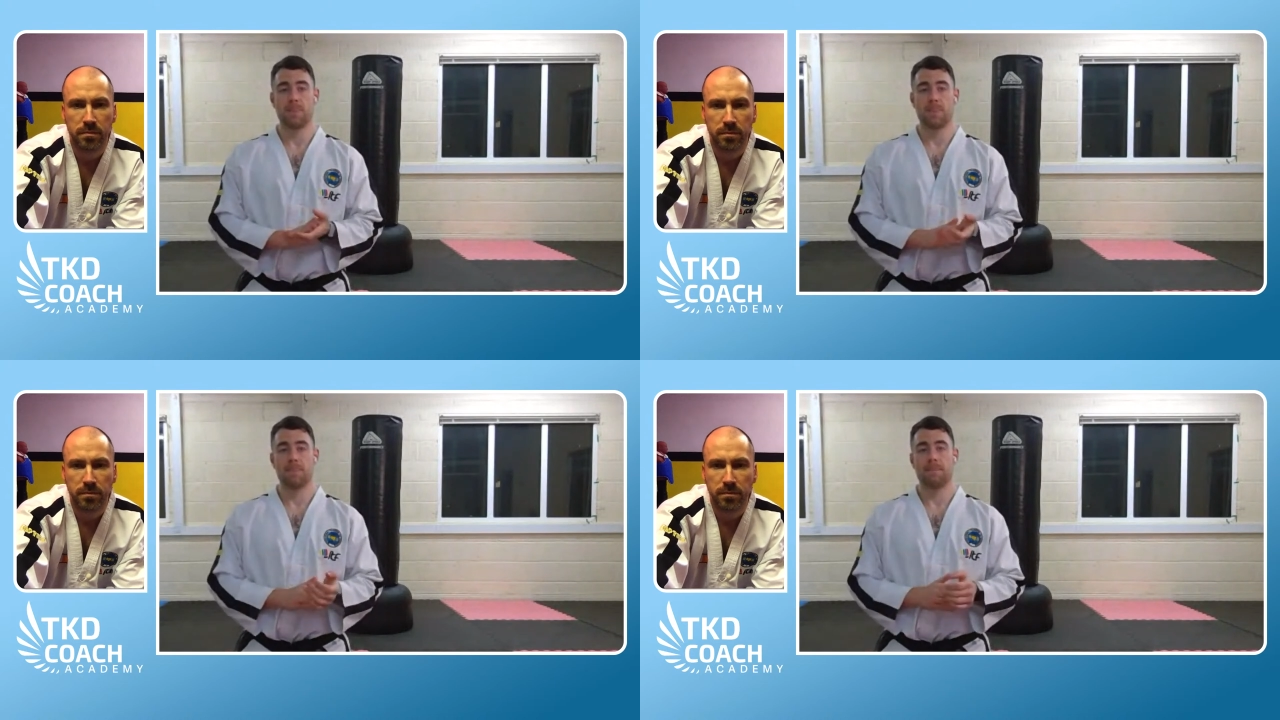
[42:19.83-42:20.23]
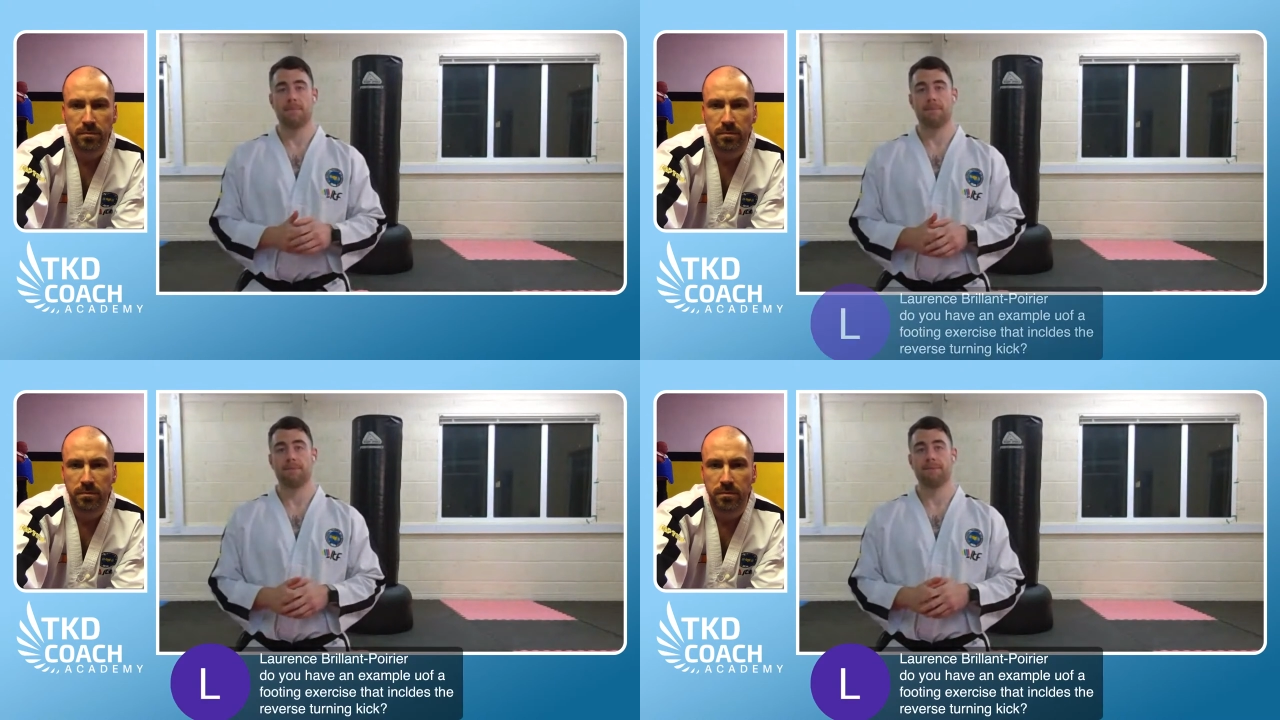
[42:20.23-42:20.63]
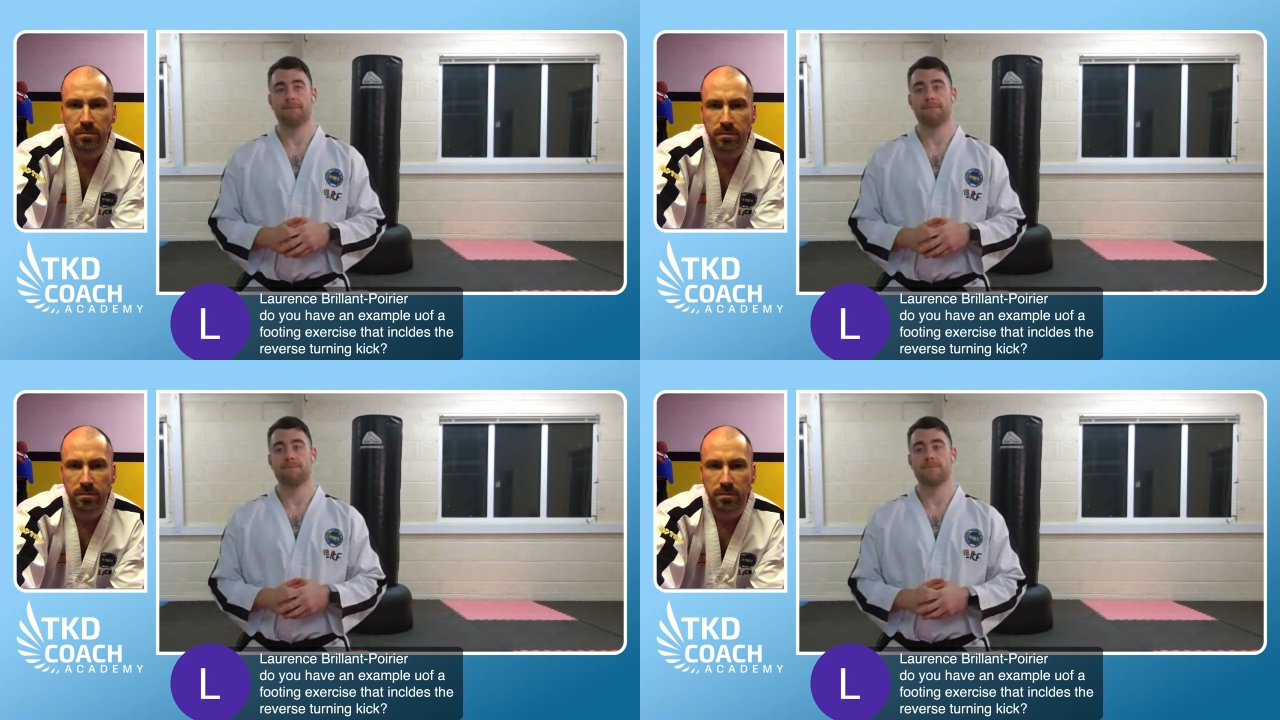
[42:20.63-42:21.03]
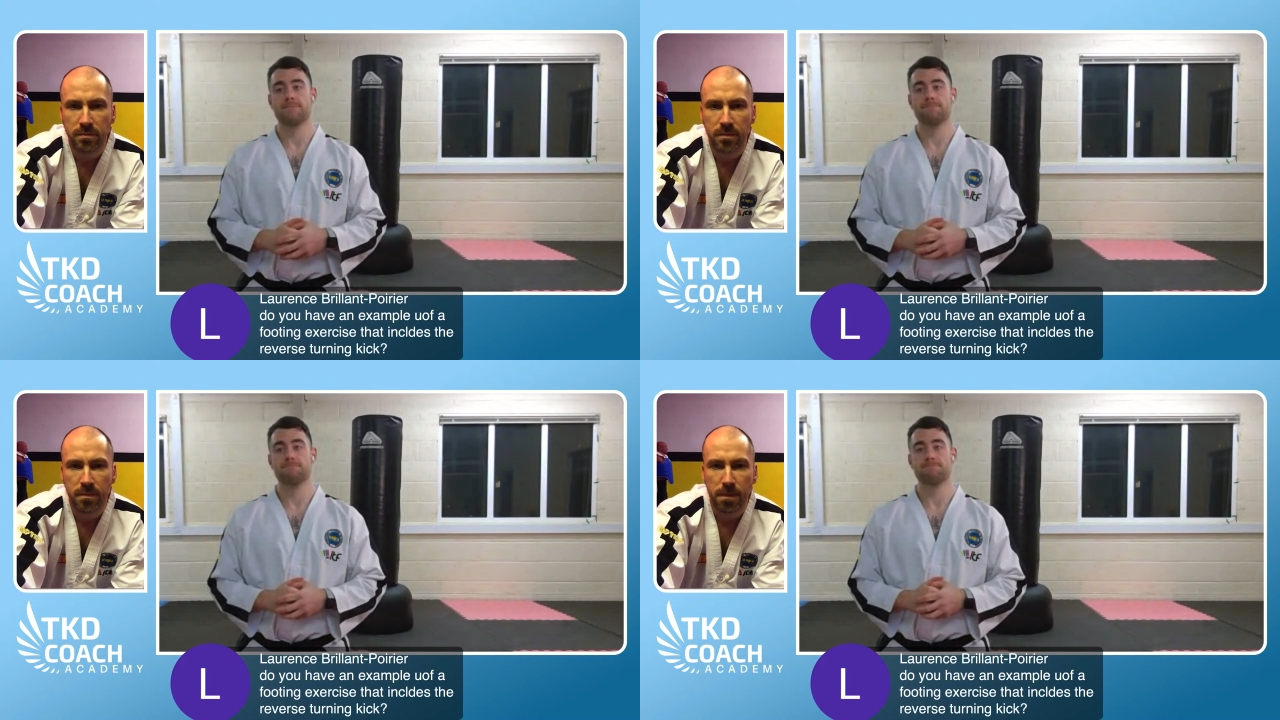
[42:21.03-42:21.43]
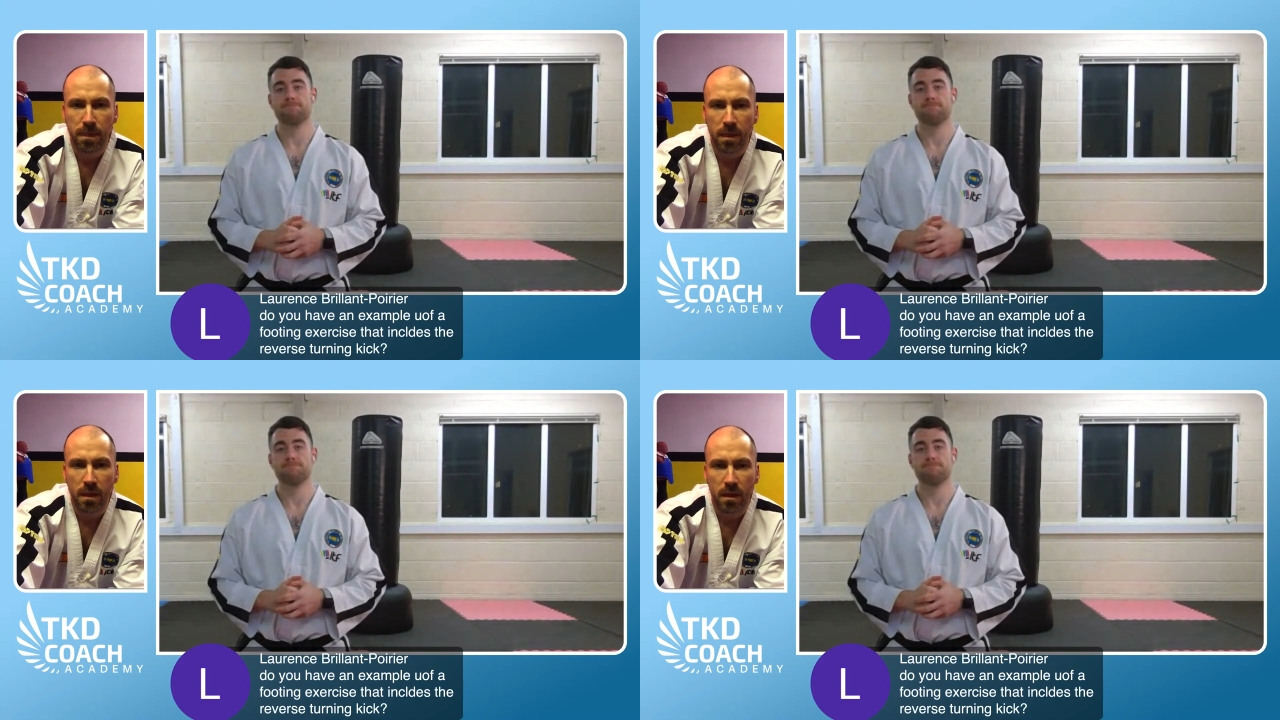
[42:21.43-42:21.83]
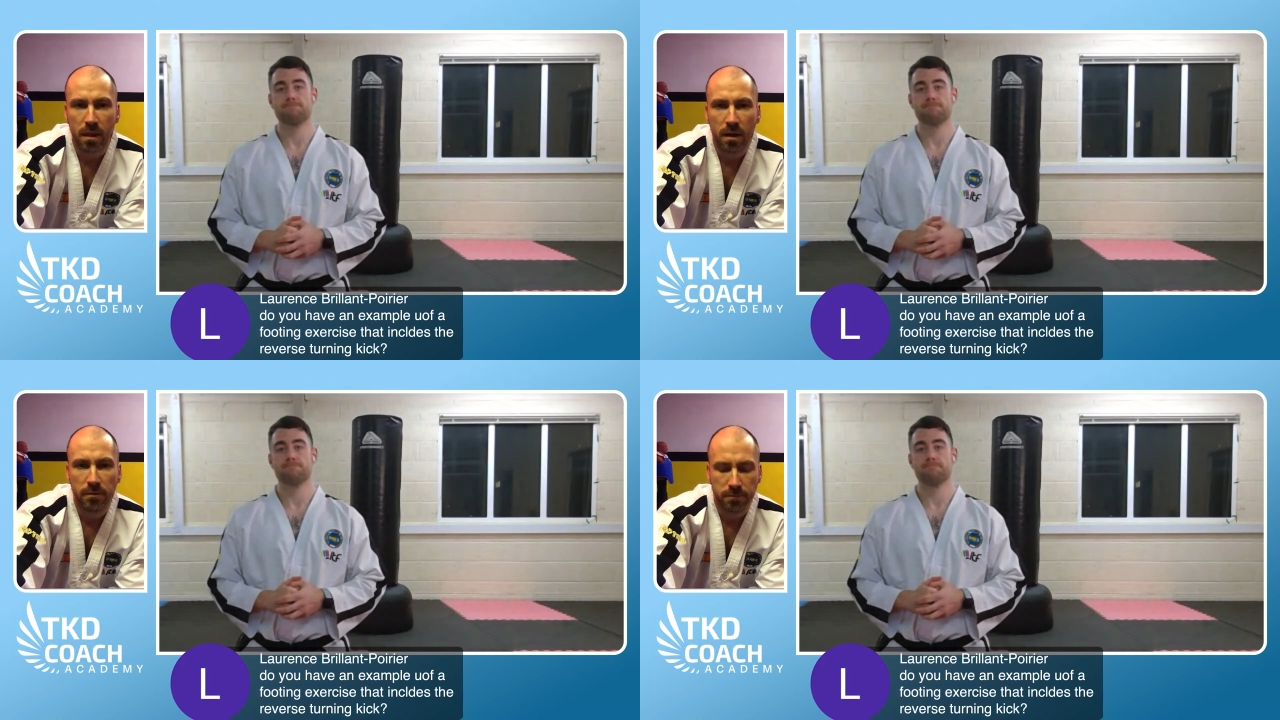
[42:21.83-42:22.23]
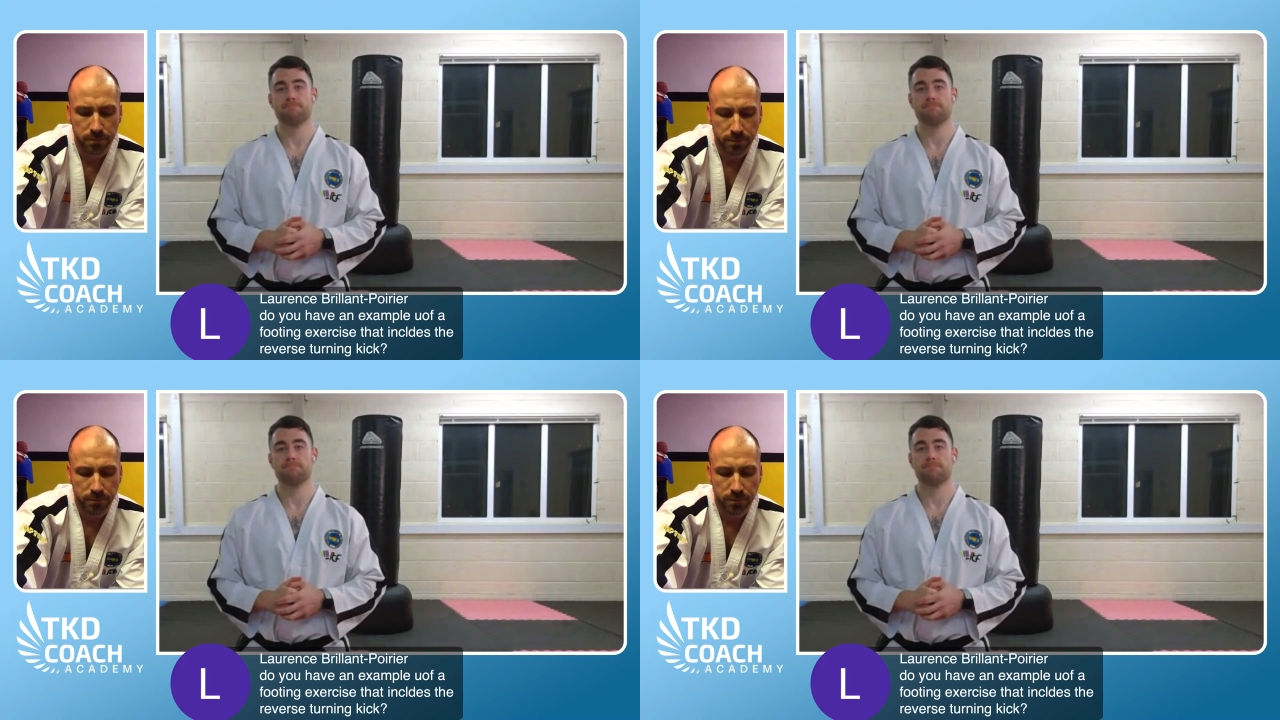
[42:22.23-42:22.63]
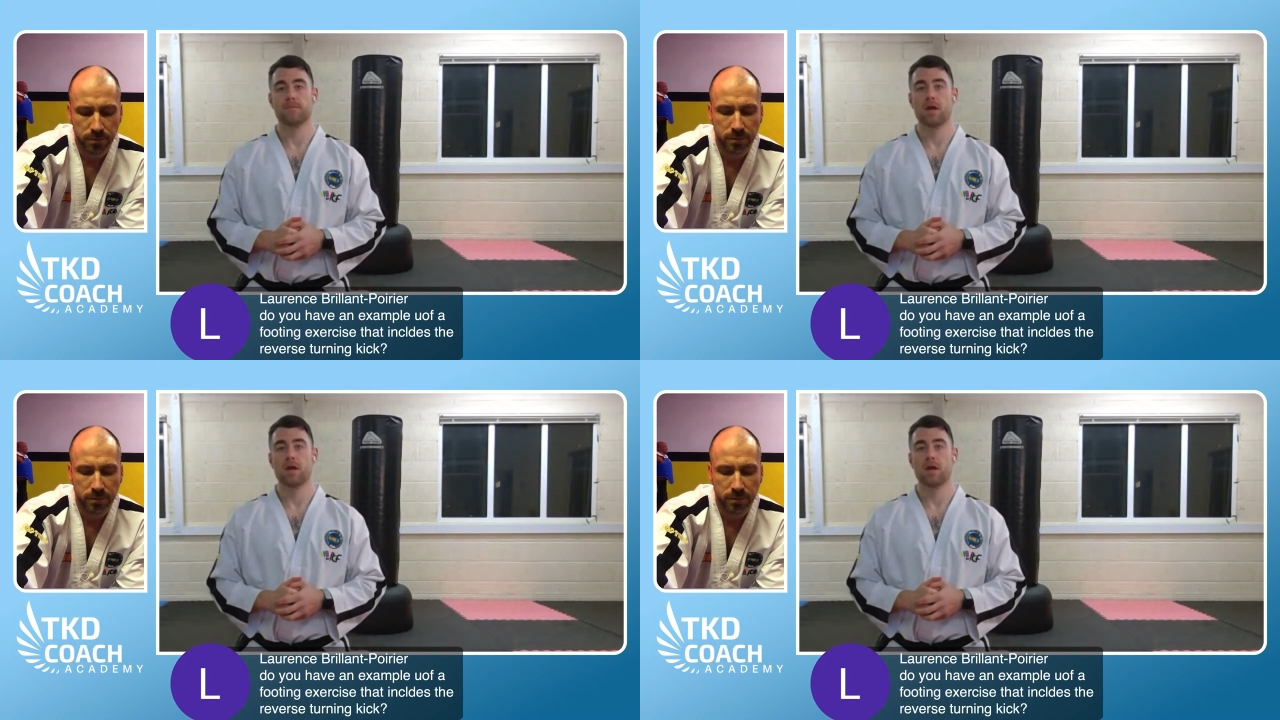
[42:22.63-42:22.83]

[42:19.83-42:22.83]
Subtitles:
Nothing is said.